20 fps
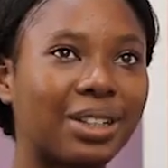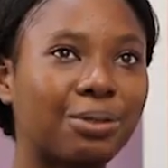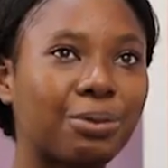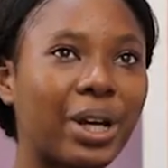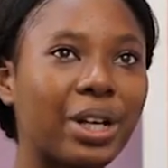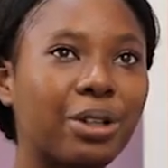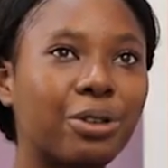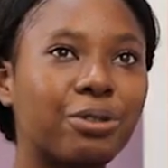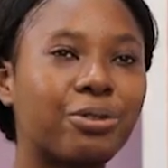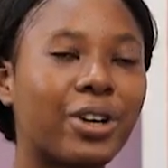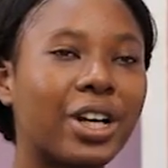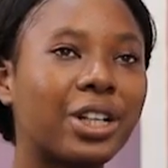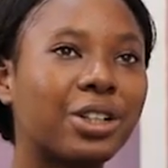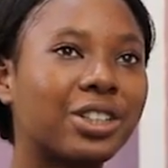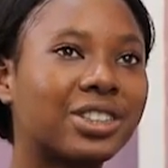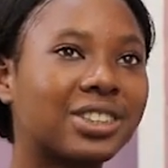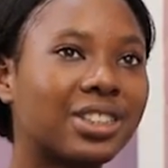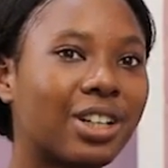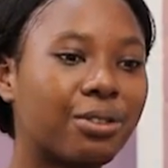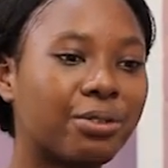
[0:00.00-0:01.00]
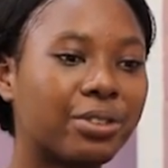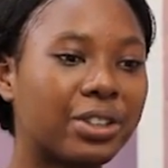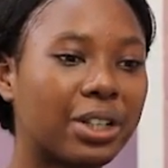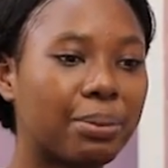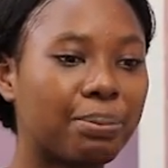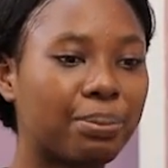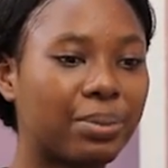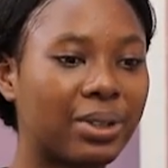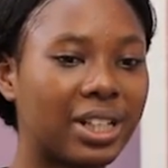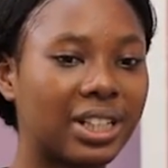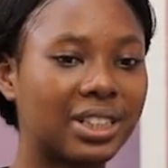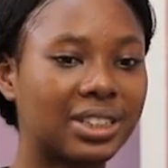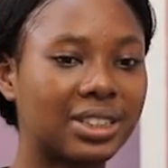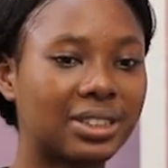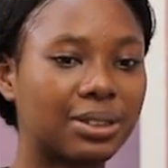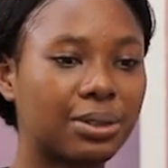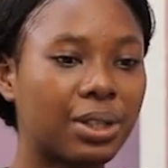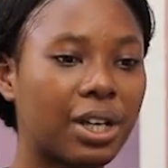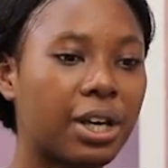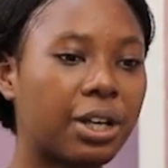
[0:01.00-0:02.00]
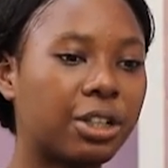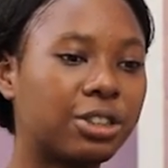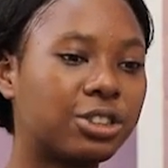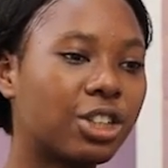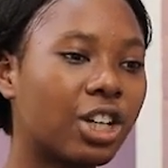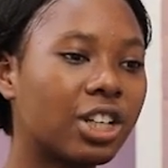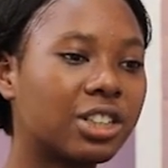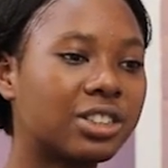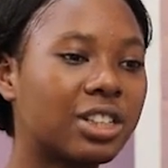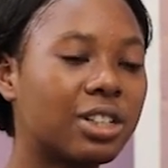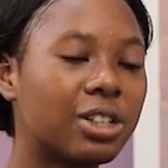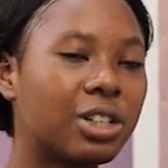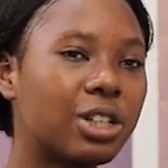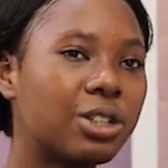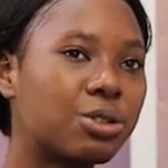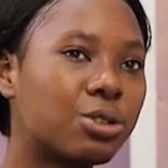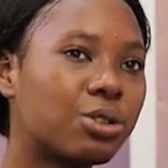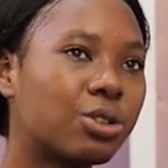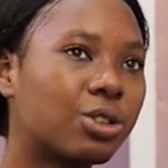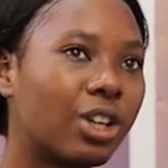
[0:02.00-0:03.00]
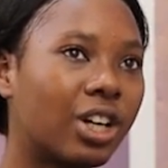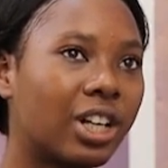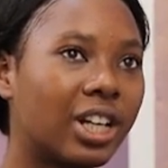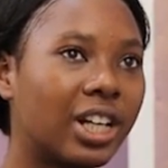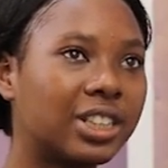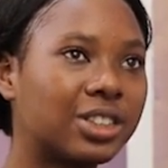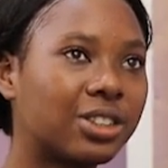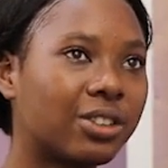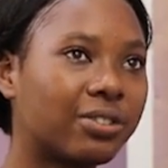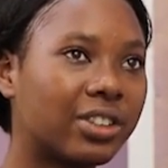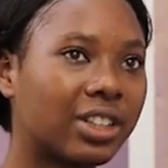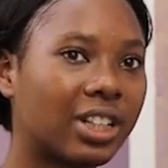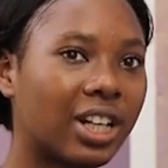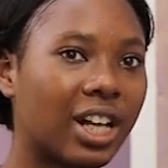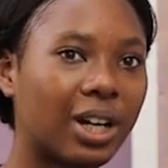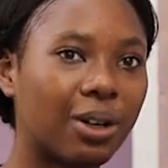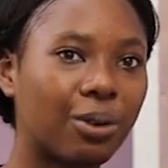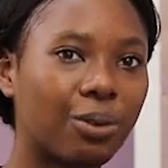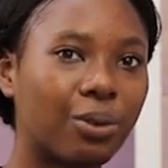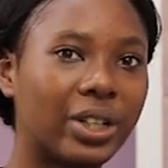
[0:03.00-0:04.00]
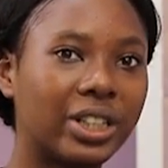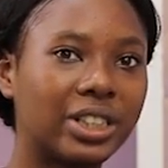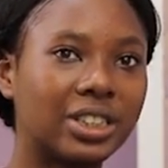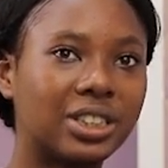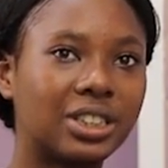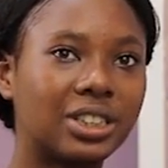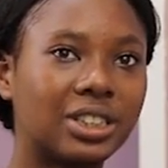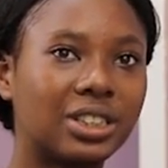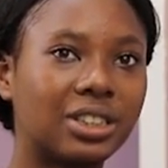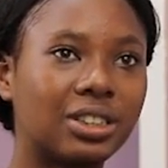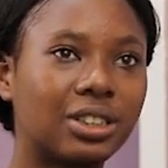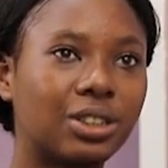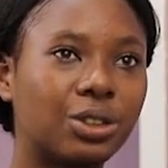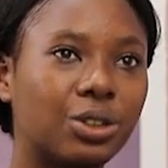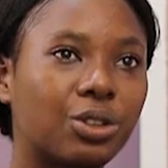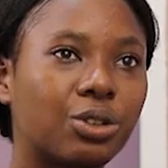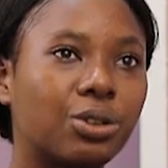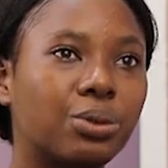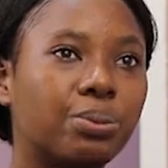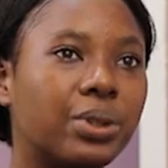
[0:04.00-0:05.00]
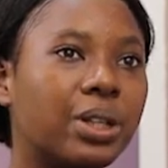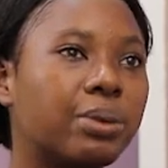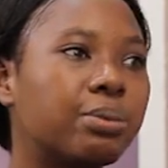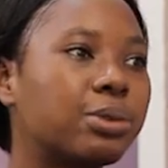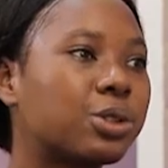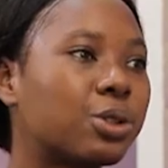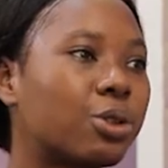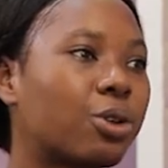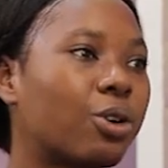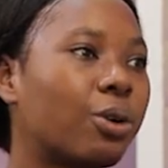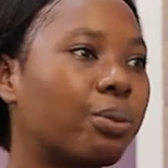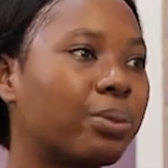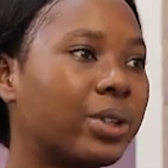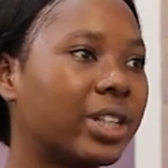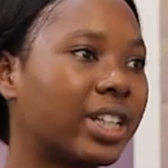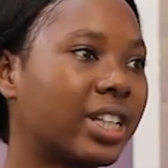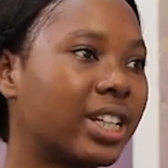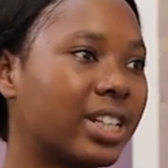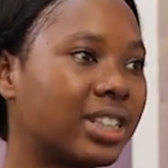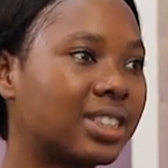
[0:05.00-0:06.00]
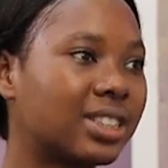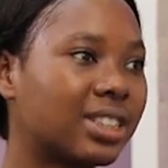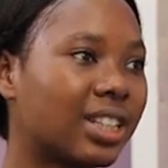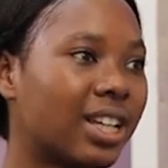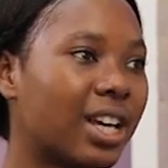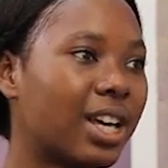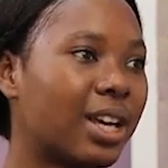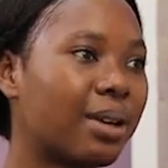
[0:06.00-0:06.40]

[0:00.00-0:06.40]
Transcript: And when you find yourself in a place, just a little knowledge of the language, you could be able to communicate.